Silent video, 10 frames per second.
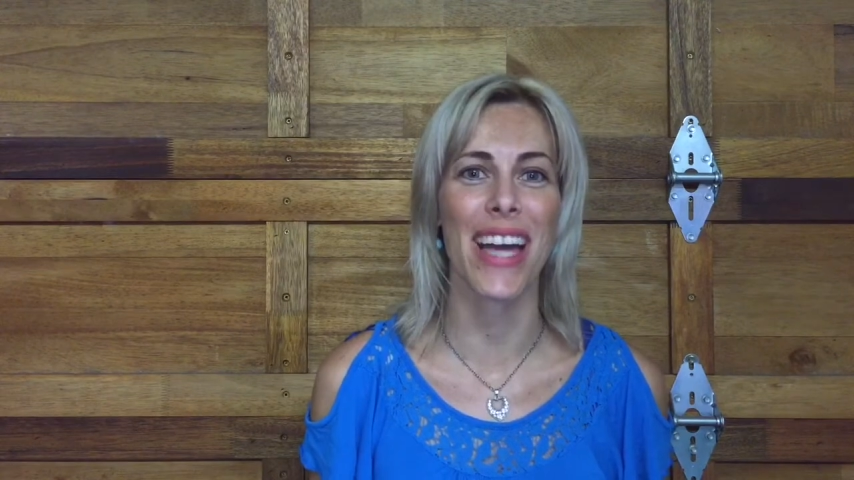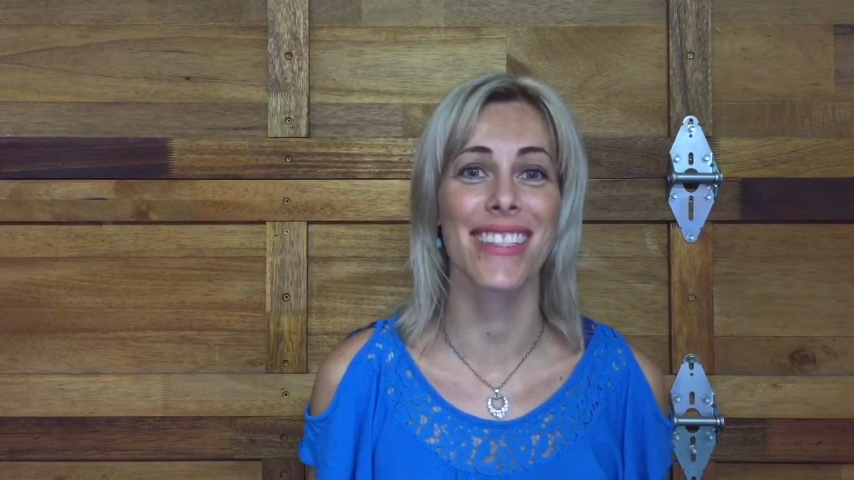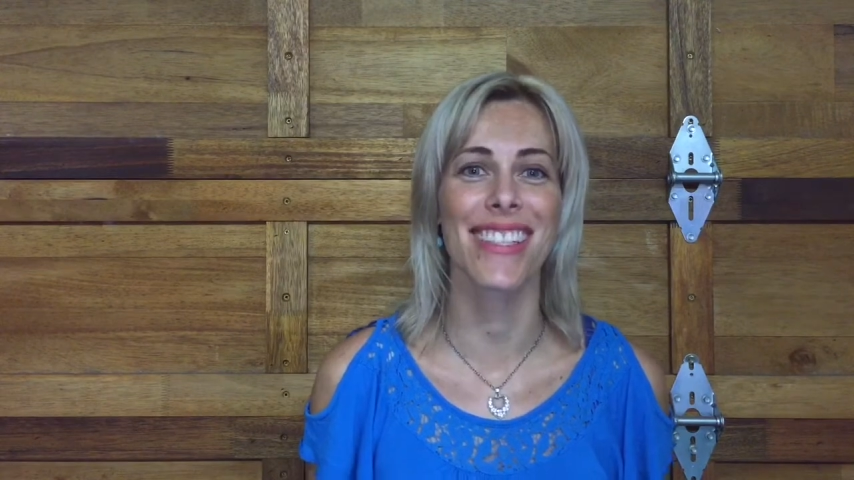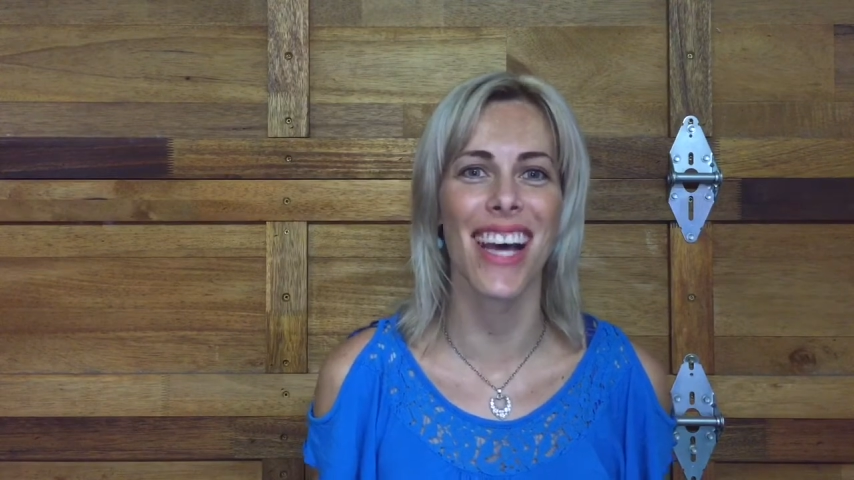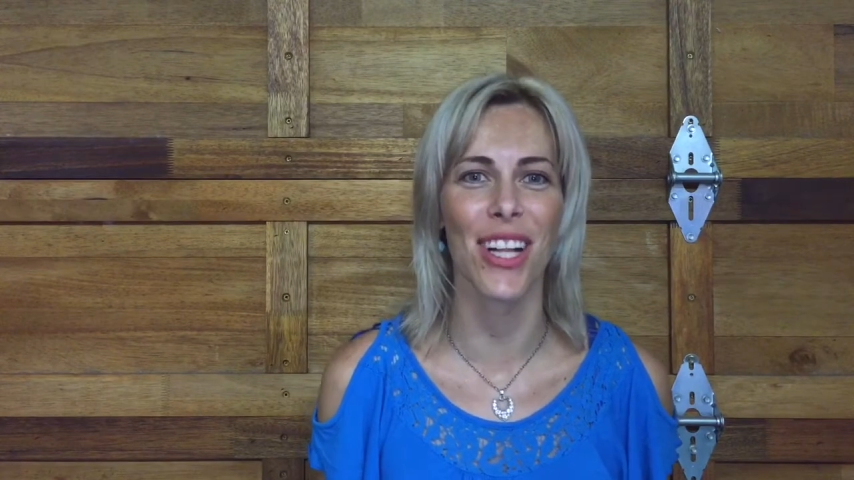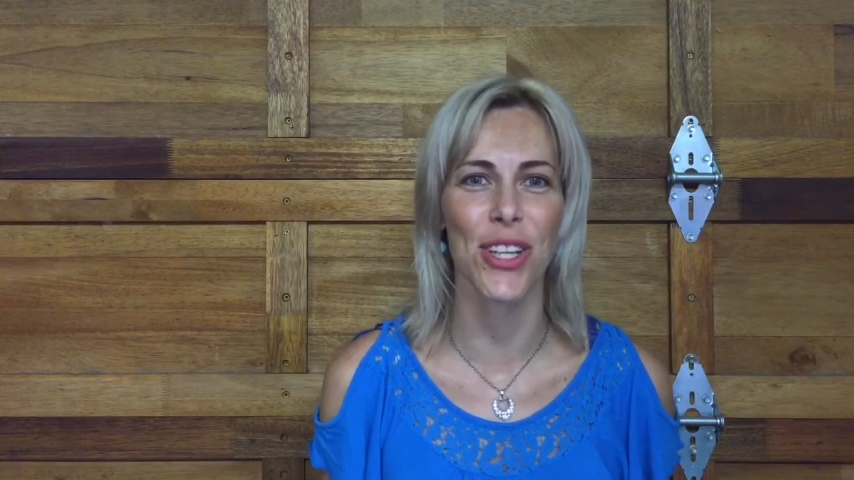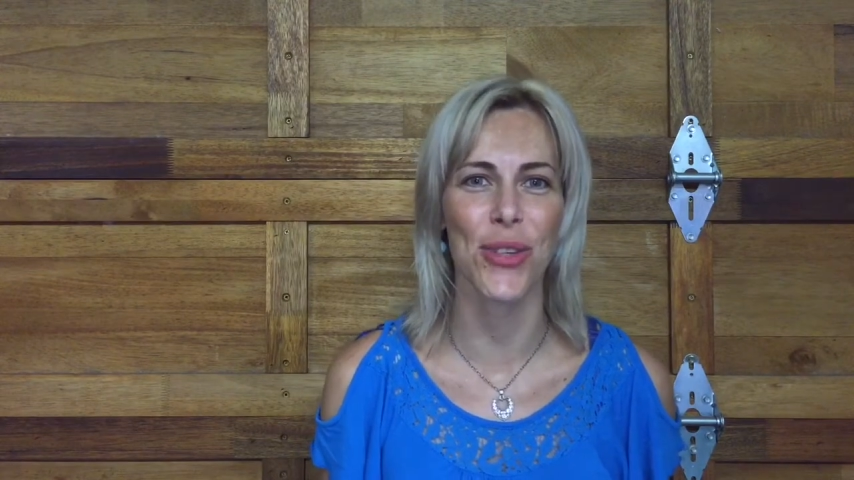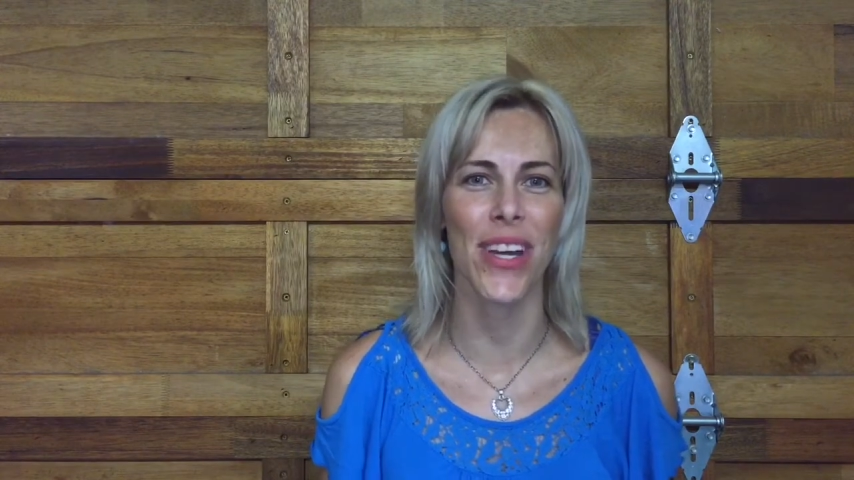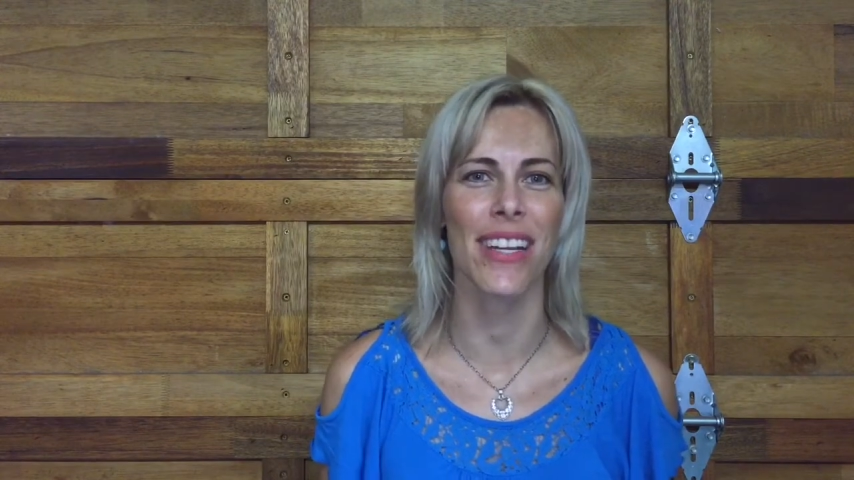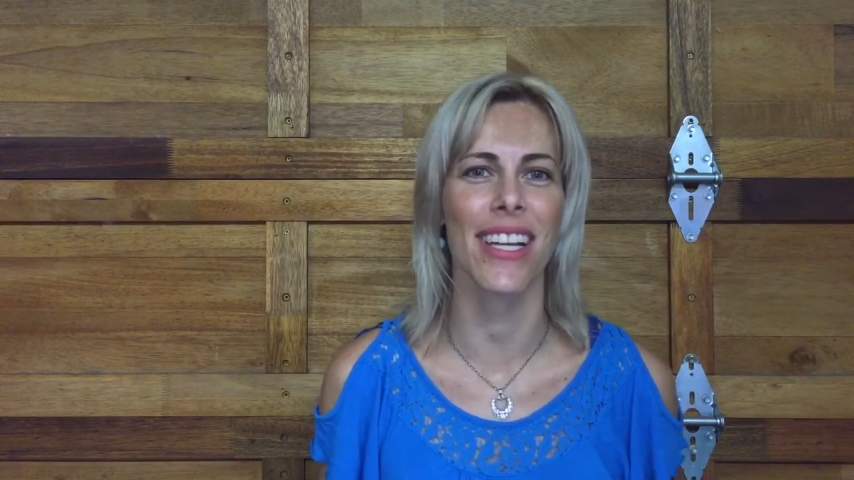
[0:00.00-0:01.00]
and tell
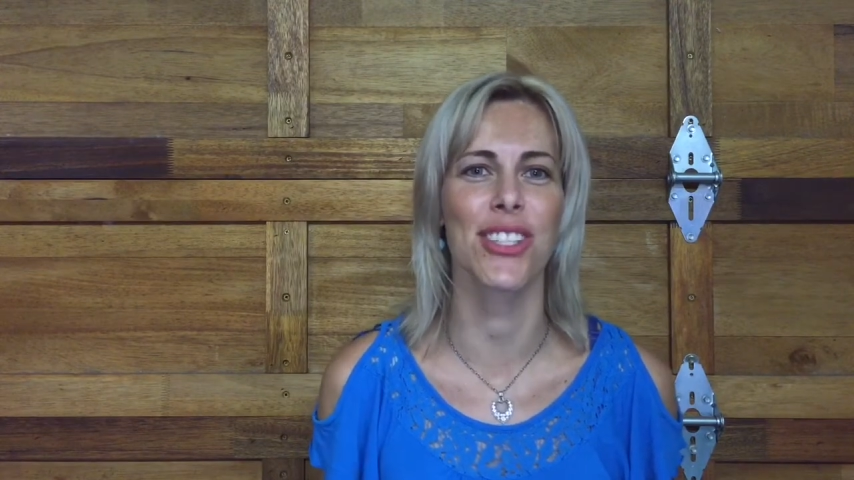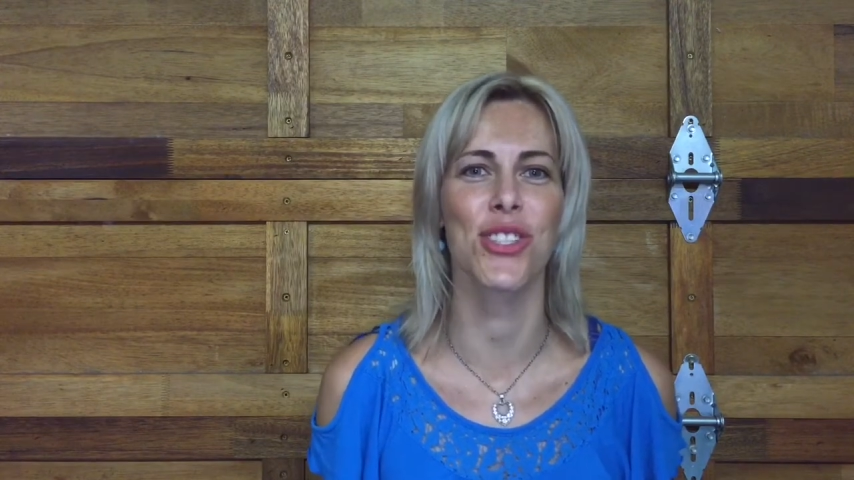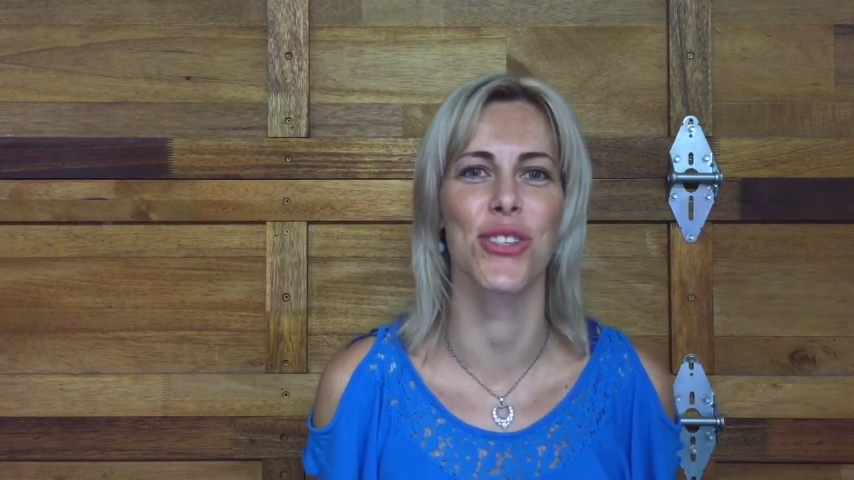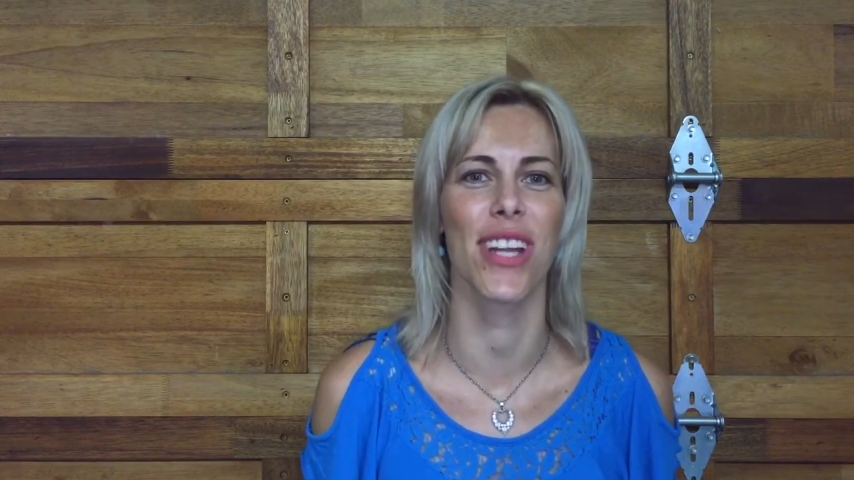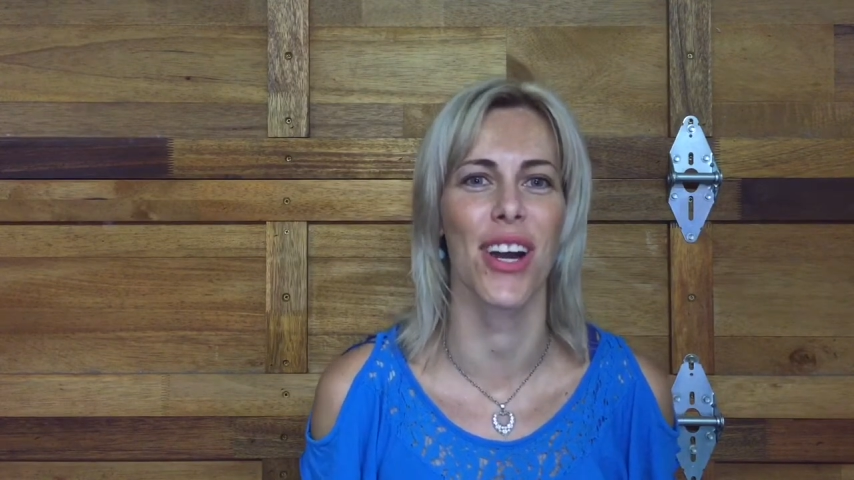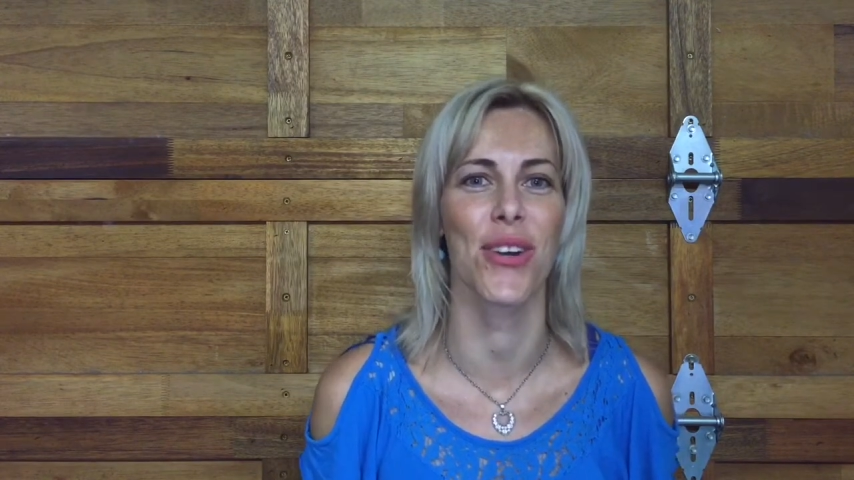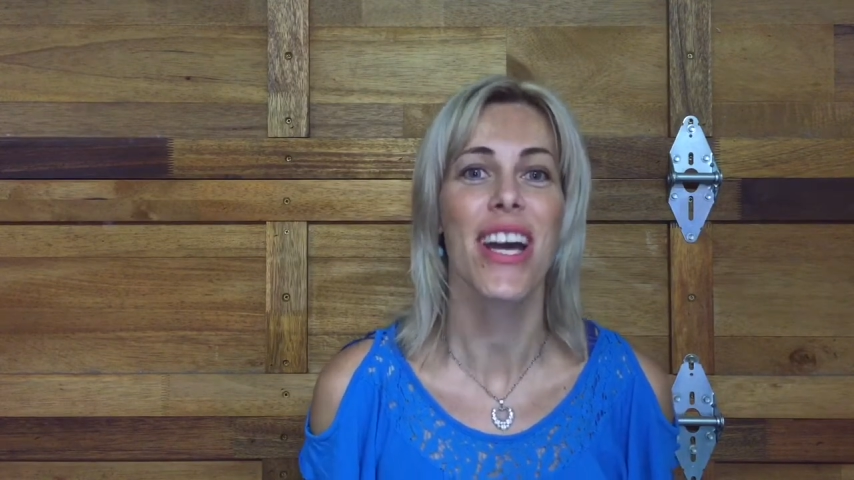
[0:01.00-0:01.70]
you and let you know